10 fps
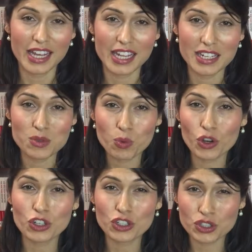It is
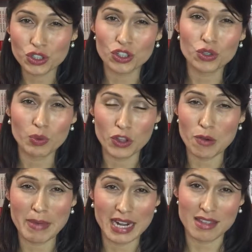what you do with your
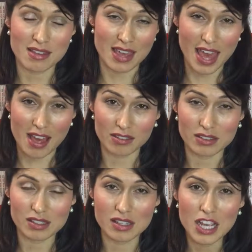money that
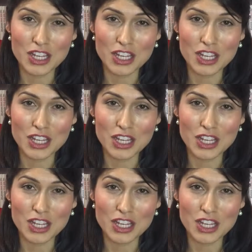counts.